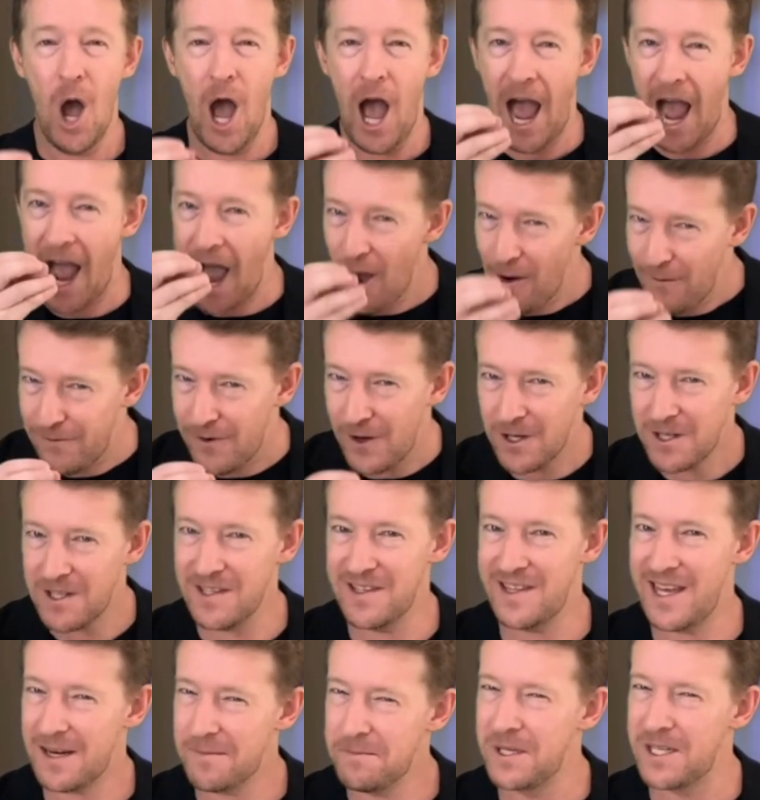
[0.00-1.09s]
how far
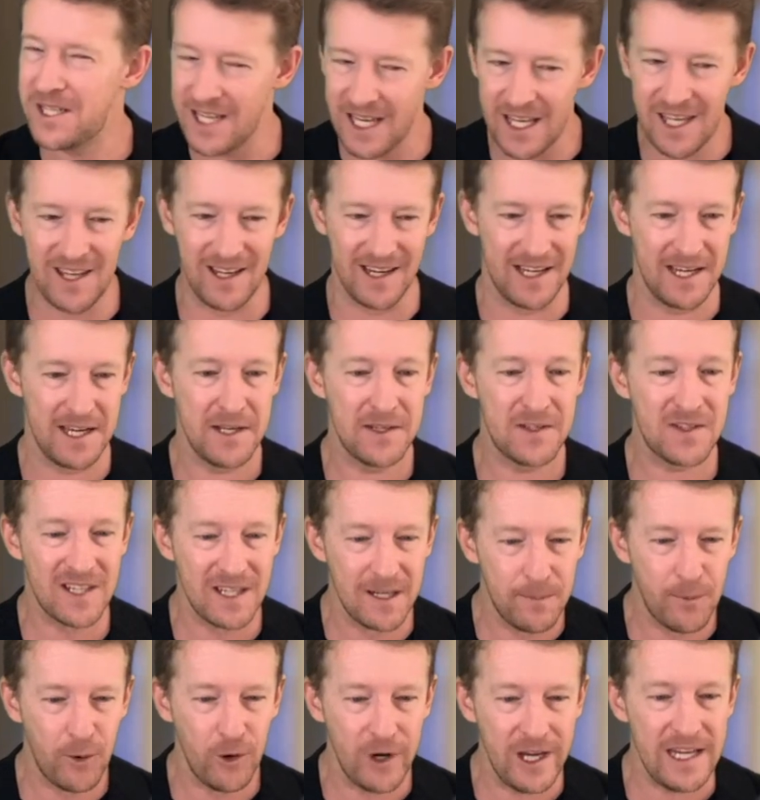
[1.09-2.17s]
does that particular
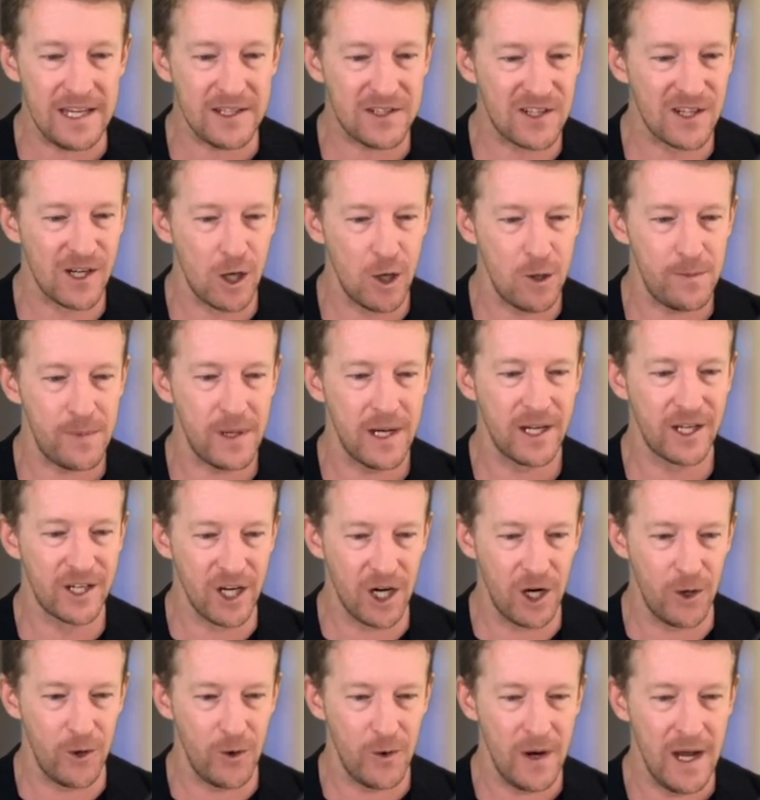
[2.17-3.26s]
slippery slope
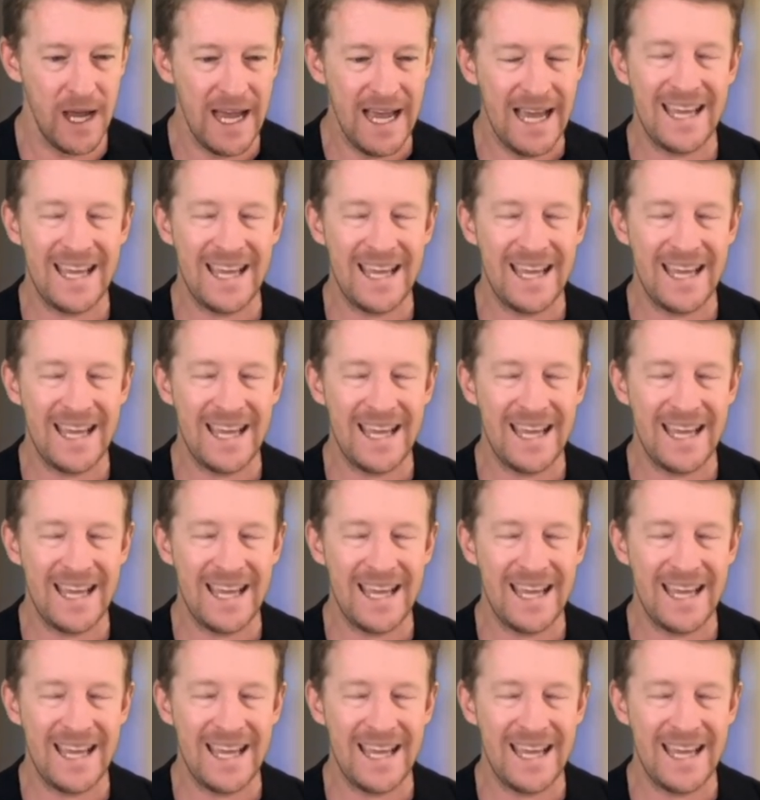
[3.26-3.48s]
go?